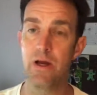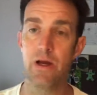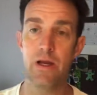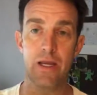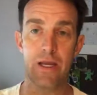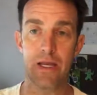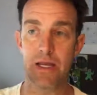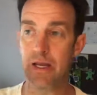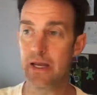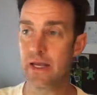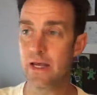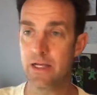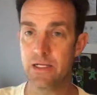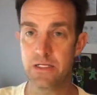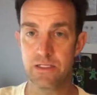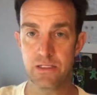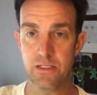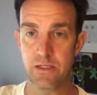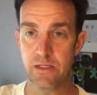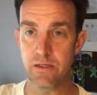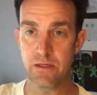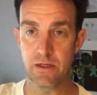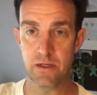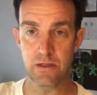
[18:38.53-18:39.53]
it hits
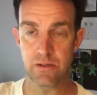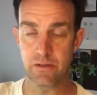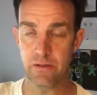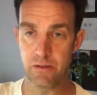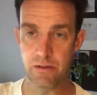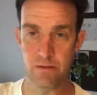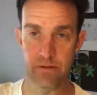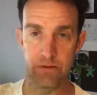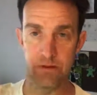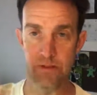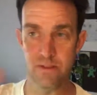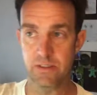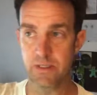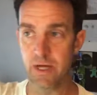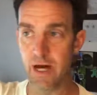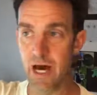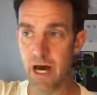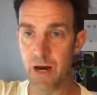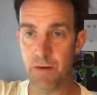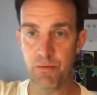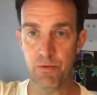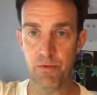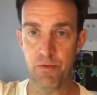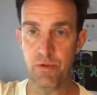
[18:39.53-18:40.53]
the
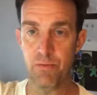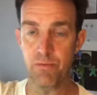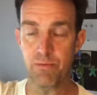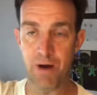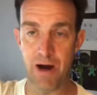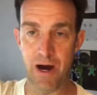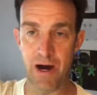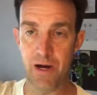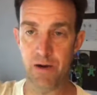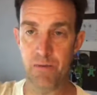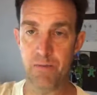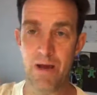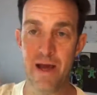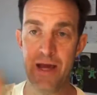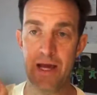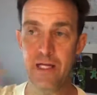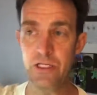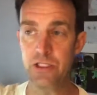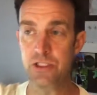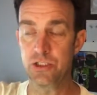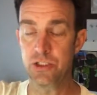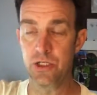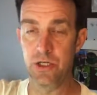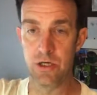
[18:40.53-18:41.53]
top or the bottom
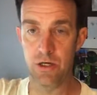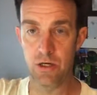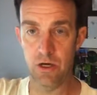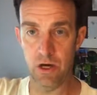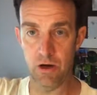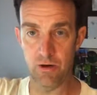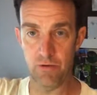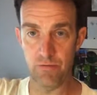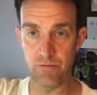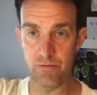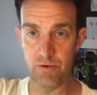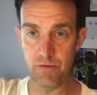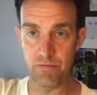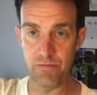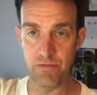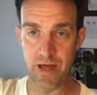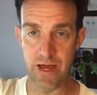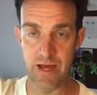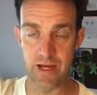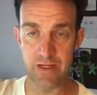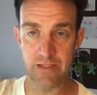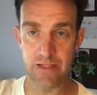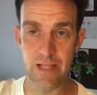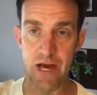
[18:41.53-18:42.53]
edge of
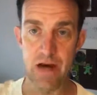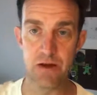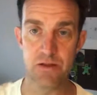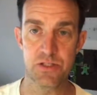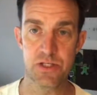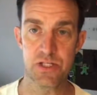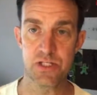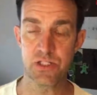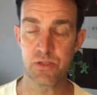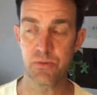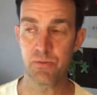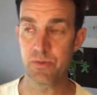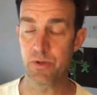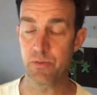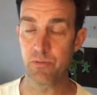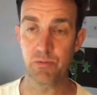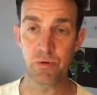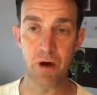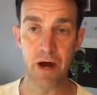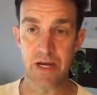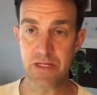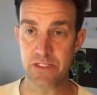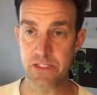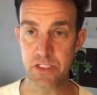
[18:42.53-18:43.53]
that cloud system that
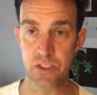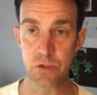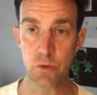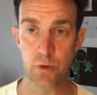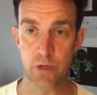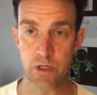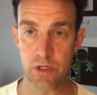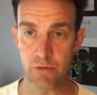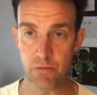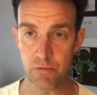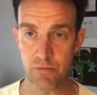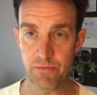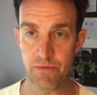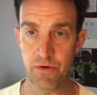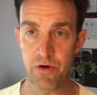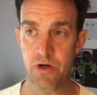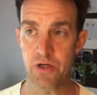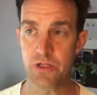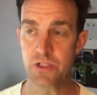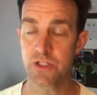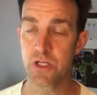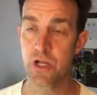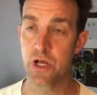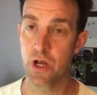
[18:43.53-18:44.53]
price is going to
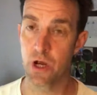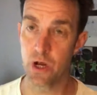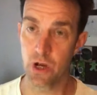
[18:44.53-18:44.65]
reverse,